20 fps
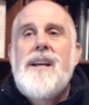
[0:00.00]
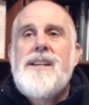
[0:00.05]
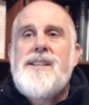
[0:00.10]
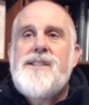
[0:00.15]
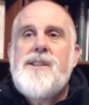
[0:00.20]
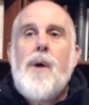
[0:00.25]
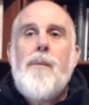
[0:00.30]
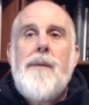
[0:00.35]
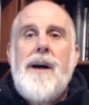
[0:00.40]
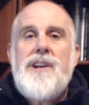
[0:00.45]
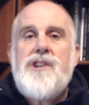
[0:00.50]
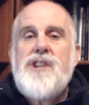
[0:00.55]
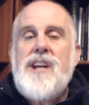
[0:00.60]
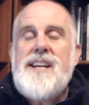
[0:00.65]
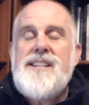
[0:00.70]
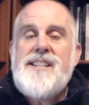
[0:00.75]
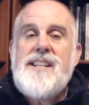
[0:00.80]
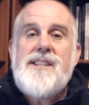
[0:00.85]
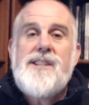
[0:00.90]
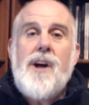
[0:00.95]
so much
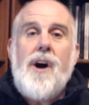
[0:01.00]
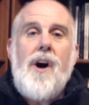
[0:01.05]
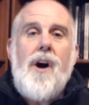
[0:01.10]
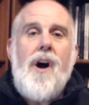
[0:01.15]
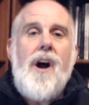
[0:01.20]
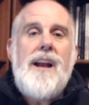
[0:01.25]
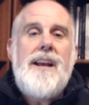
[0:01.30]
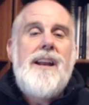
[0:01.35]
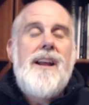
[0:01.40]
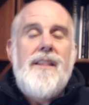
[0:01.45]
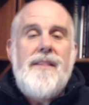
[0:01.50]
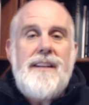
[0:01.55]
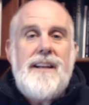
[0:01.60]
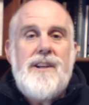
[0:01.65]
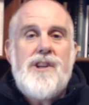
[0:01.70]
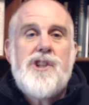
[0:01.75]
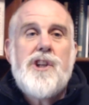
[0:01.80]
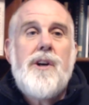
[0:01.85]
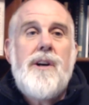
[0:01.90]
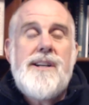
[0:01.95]
as it's on the
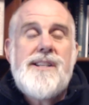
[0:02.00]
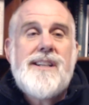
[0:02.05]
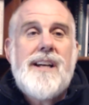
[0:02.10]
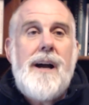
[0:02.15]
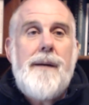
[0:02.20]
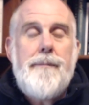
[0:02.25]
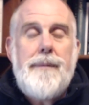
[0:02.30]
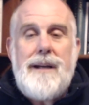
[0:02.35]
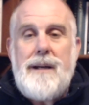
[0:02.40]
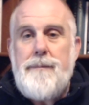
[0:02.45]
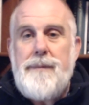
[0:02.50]
insurance company,